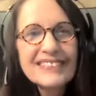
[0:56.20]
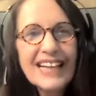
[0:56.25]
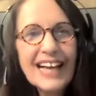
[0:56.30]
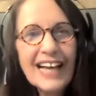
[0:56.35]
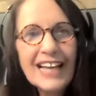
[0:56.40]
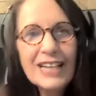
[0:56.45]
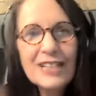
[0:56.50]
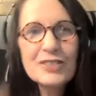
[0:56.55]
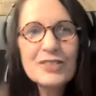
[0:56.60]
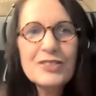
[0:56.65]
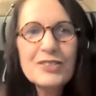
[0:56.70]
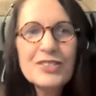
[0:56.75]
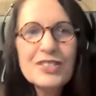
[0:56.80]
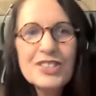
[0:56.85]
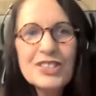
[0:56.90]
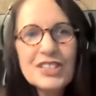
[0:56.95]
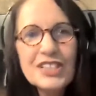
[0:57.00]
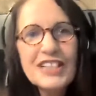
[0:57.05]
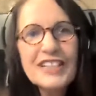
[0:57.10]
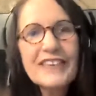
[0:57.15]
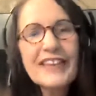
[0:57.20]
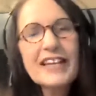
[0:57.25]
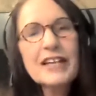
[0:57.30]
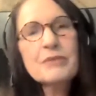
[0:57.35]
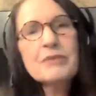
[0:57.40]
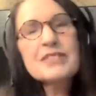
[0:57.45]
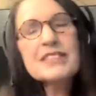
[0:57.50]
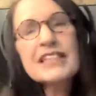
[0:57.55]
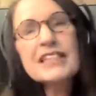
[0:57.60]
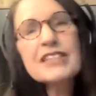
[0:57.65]
I understood that it
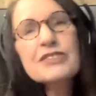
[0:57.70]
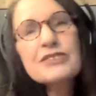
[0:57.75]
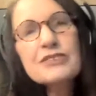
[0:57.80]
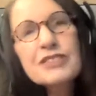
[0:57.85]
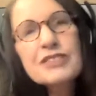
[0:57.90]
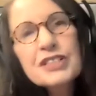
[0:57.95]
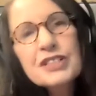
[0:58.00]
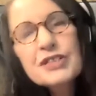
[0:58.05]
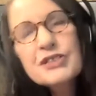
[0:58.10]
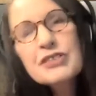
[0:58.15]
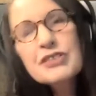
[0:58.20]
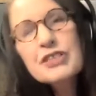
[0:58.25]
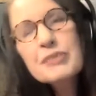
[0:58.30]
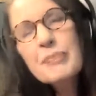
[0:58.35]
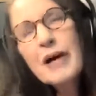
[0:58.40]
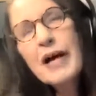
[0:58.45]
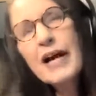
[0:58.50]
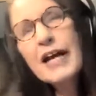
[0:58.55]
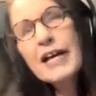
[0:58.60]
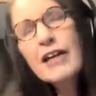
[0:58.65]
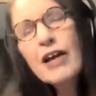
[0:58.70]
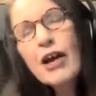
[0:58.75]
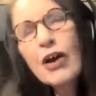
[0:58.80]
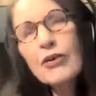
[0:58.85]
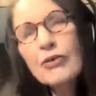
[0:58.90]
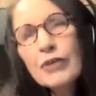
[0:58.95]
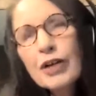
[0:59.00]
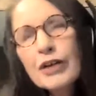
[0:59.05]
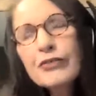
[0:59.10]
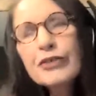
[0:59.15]
was introduced by
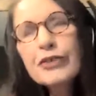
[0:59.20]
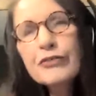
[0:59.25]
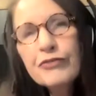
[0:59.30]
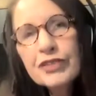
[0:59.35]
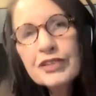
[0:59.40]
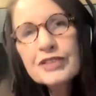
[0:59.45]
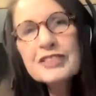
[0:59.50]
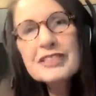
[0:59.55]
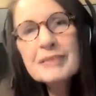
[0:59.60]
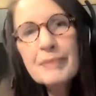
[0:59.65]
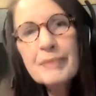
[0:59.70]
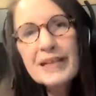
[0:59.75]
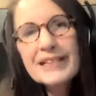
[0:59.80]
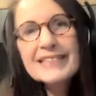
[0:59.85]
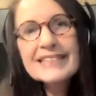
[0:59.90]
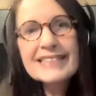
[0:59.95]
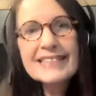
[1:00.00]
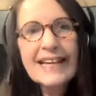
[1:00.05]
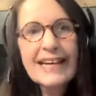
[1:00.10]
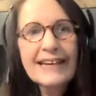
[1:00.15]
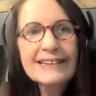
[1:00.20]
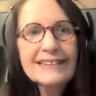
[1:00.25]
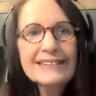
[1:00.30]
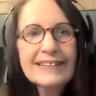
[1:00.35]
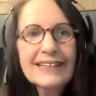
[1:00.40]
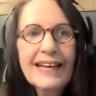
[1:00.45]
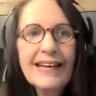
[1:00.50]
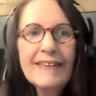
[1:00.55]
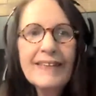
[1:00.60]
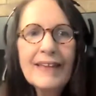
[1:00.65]
Reverend Phil Smedstead,
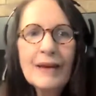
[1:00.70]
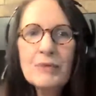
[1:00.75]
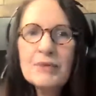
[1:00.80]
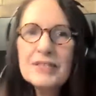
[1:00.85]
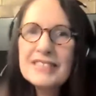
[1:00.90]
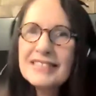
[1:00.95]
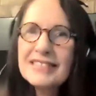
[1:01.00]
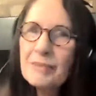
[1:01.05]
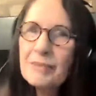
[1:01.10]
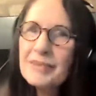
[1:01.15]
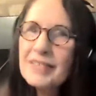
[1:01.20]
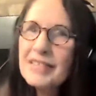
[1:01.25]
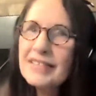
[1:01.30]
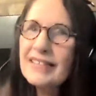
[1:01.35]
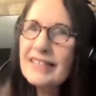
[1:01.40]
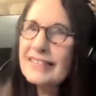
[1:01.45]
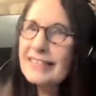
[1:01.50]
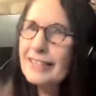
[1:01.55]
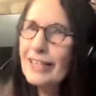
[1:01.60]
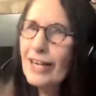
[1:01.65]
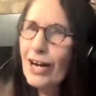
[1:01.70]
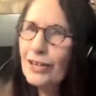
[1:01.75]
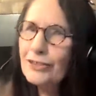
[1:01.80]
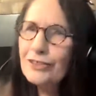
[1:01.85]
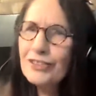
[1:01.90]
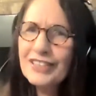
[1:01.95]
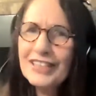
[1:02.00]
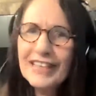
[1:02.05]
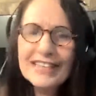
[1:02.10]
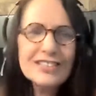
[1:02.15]
and that was something that the
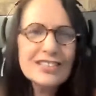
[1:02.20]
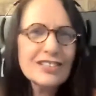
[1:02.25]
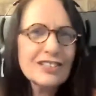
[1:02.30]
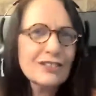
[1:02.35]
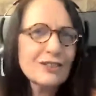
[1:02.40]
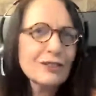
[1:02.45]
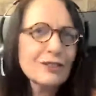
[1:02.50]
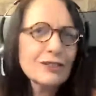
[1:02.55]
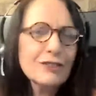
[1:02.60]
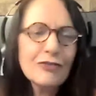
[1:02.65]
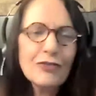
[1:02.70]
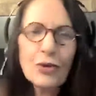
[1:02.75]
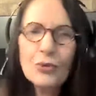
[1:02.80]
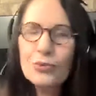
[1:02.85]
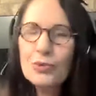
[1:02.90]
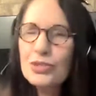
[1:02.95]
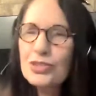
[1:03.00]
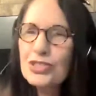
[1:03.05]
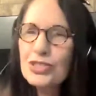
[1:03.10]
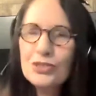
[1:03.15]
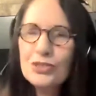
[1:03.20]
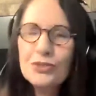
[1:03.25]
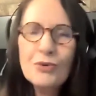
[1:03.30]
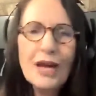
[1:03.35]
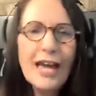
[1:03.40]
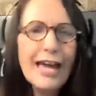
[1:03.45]
congregation looked forward to